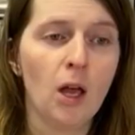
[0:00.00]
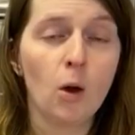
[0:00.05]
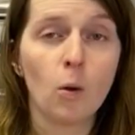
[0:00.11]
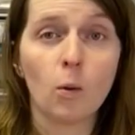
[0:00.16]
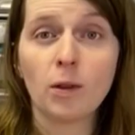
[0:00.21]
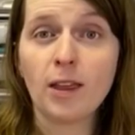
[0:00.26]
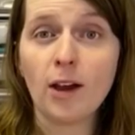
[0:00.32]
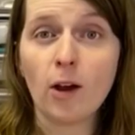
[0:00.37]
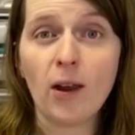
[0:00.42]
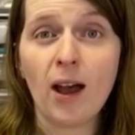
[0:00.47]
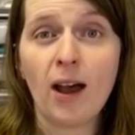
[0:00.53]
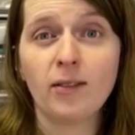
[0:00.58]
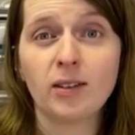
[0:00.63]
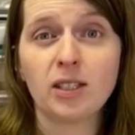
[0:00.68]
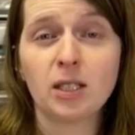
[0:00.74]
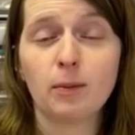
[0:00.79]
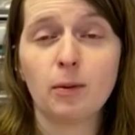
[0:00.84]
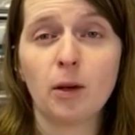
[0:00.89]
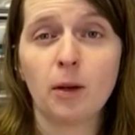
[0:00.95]
without
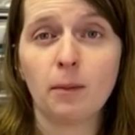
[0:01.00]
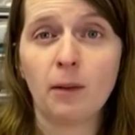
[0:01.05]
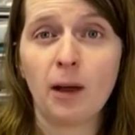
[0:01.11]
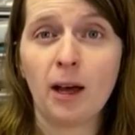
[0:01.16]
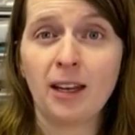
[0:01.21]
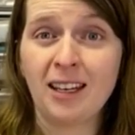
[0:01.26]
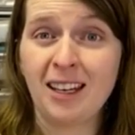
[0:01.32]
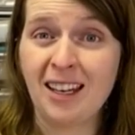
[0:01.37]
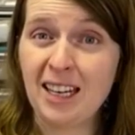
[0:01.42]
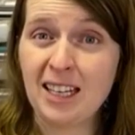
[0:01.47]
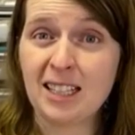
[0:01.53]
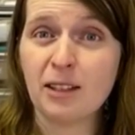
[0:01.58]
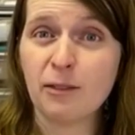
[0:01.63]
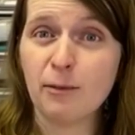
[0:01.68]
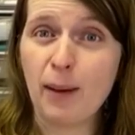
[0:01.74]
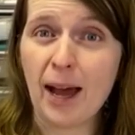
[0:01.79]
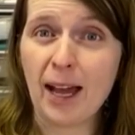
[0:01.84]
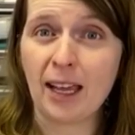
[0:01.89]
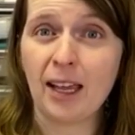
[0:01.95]
having to put an
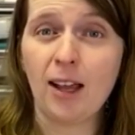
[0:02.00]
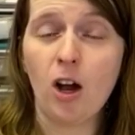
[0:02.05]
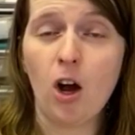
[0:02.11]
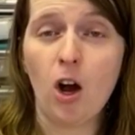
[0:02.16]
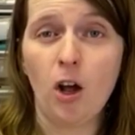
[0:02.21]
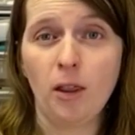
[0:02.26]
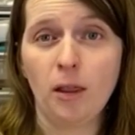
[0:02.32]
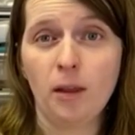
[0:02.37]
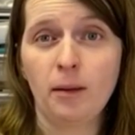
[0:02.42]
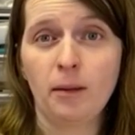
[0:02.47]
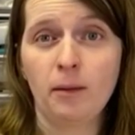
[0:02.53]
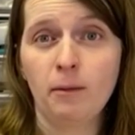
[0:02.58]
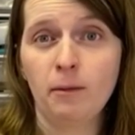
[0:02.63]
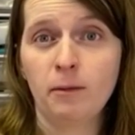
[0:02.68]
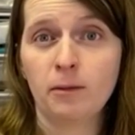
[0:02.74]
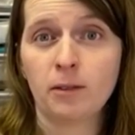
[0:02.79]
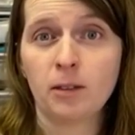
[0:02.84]
adhesive backing on the